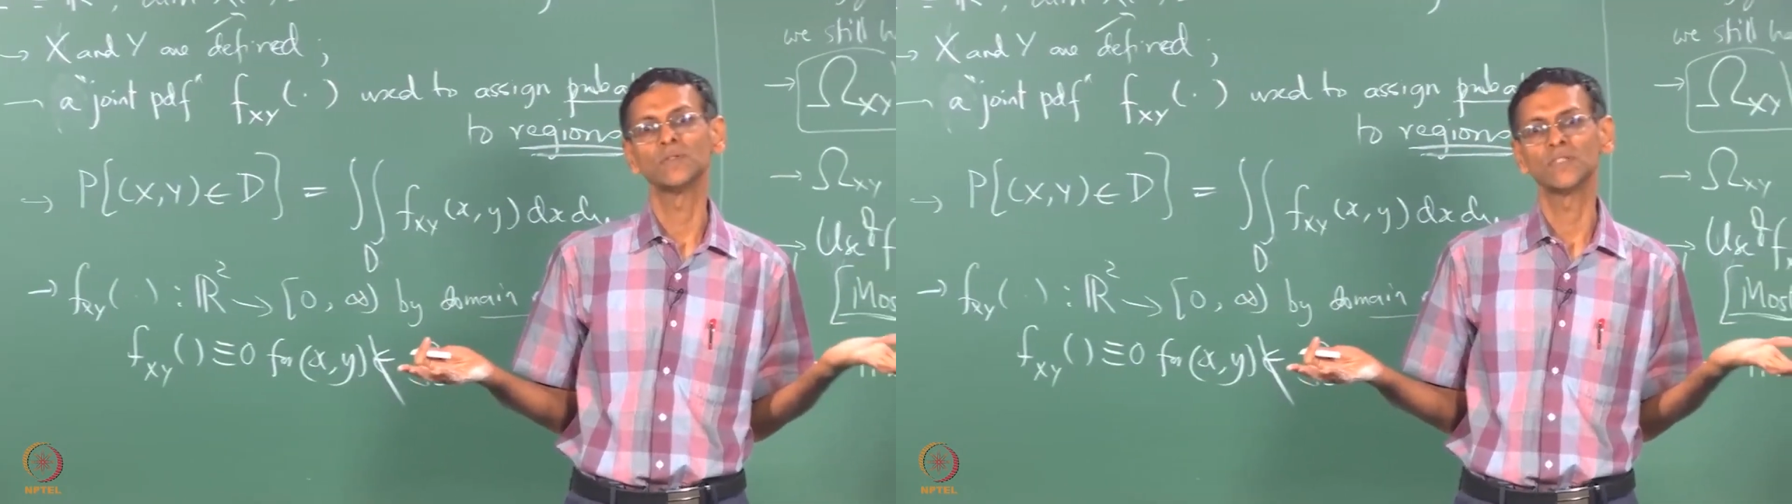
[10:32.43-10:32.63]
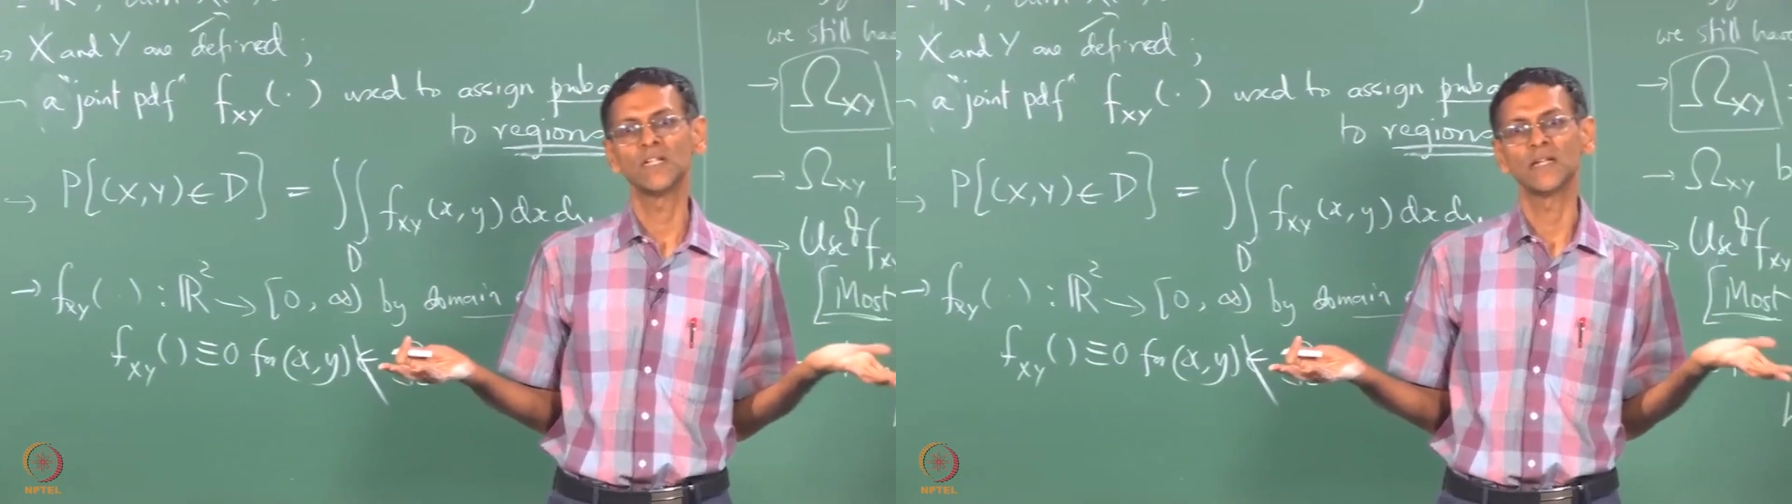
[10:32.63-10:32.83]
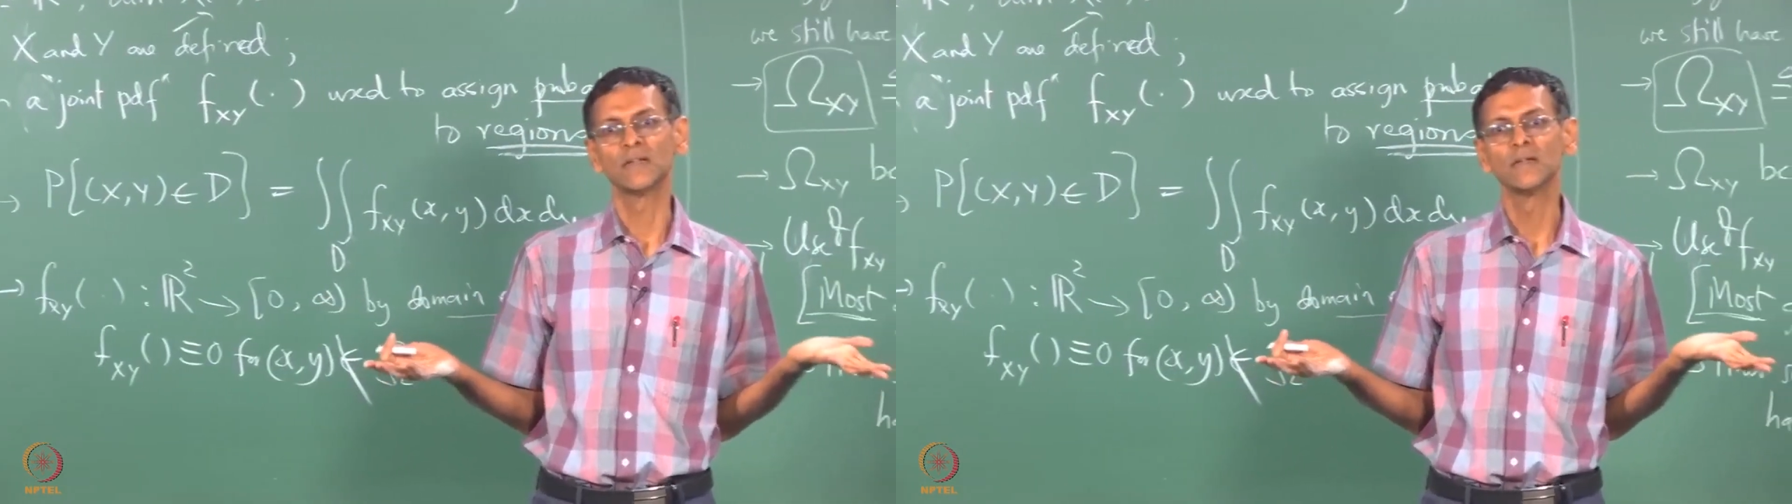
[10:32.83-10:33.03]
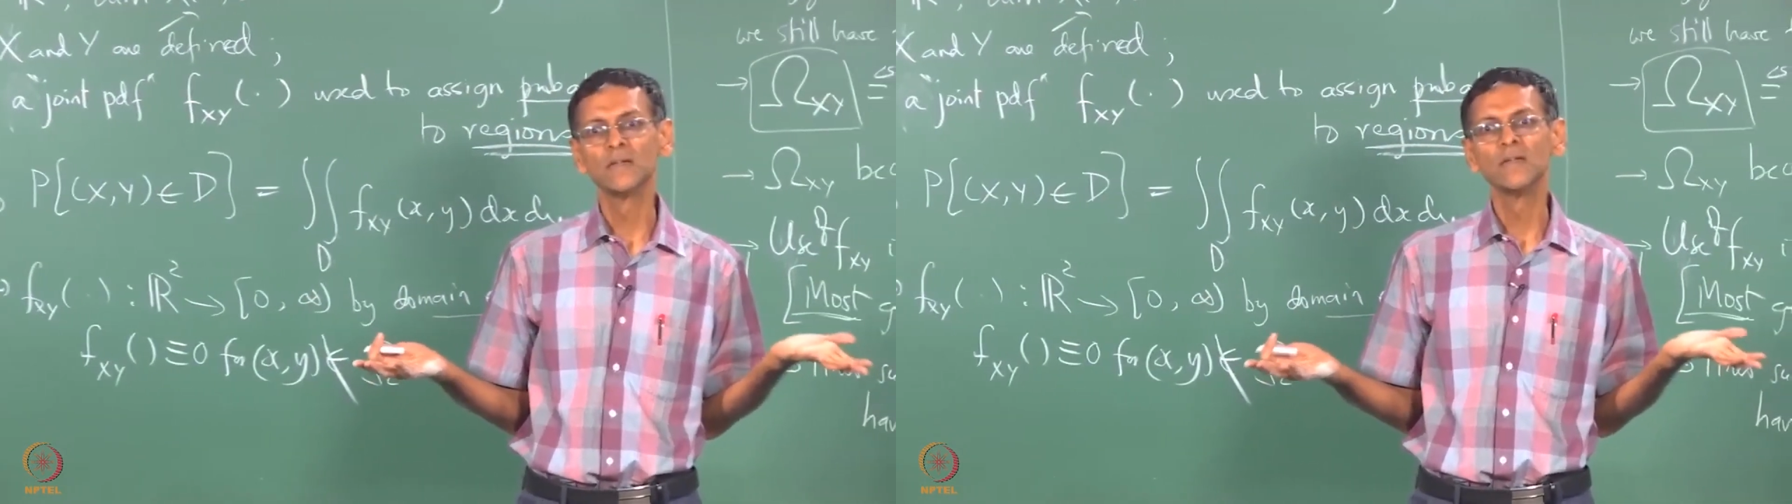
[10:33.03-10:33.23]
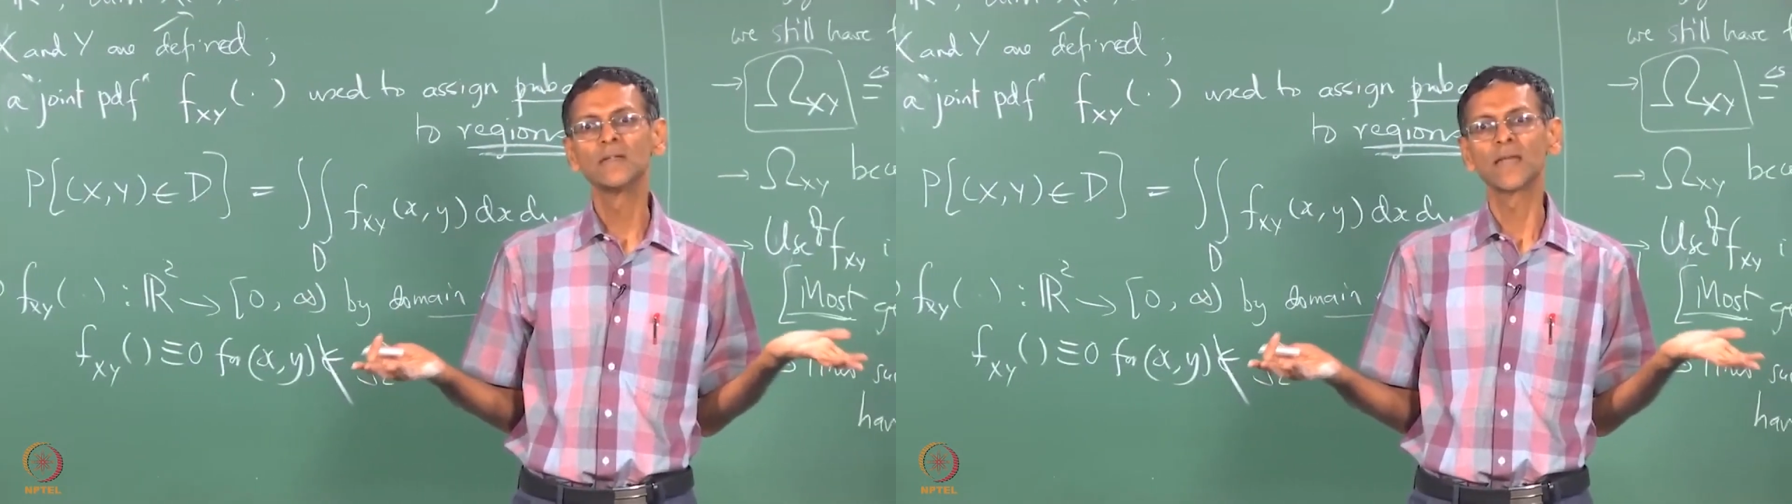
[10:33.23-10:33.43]
isn't it?
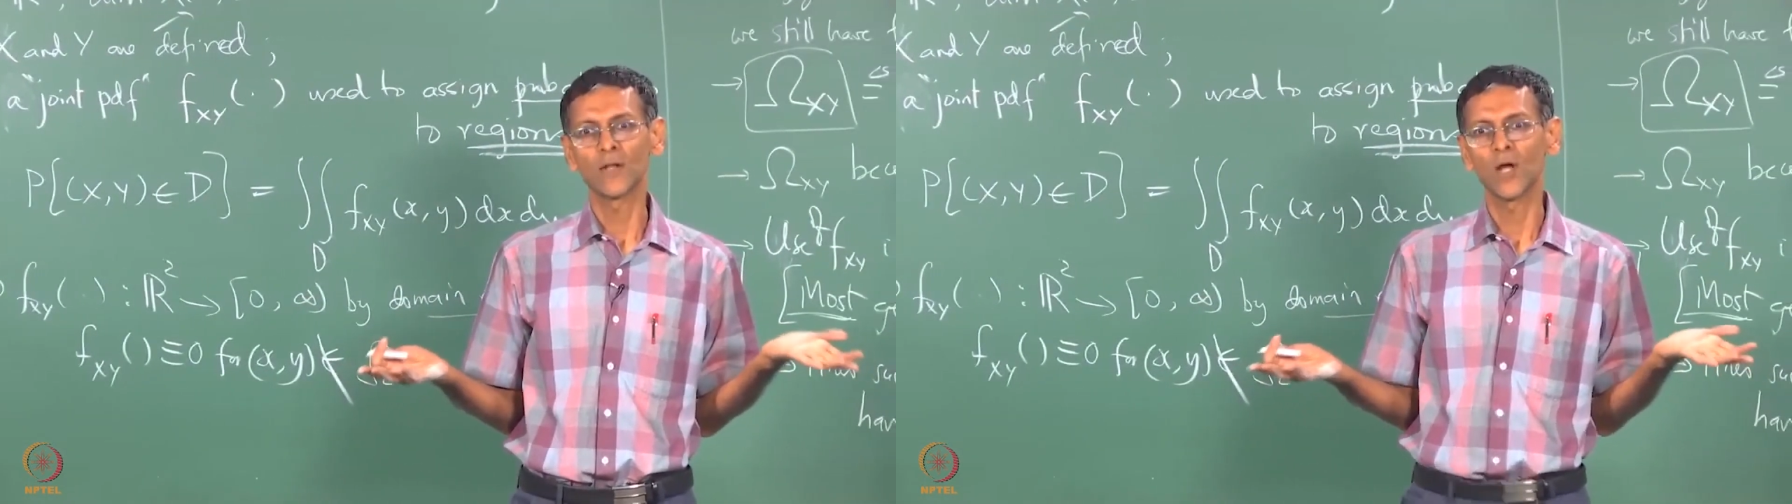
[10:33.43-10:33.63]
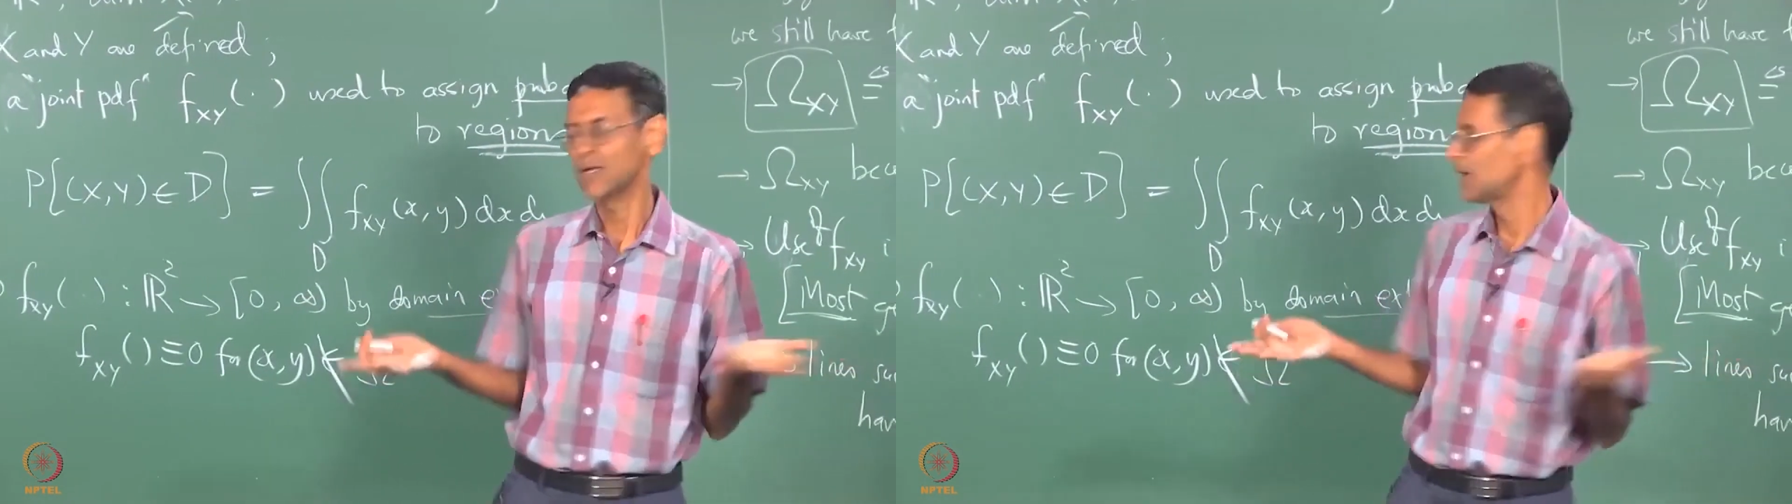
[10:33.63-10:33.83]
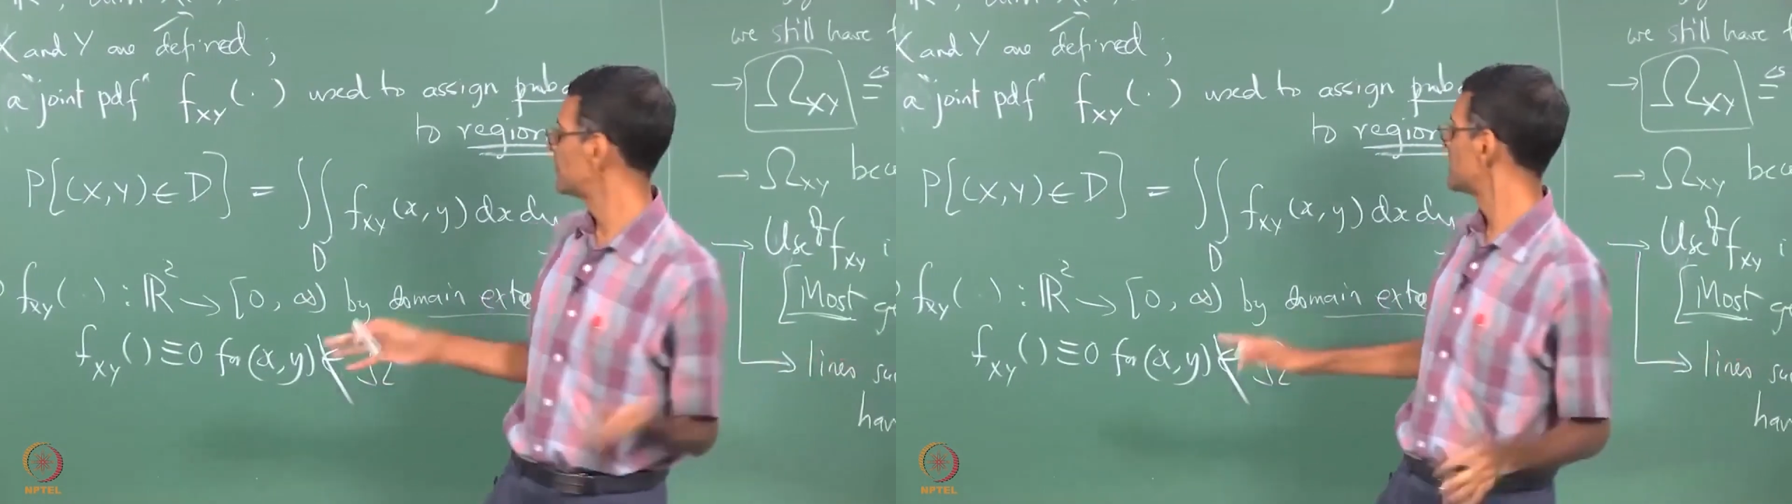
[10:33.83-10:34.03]
If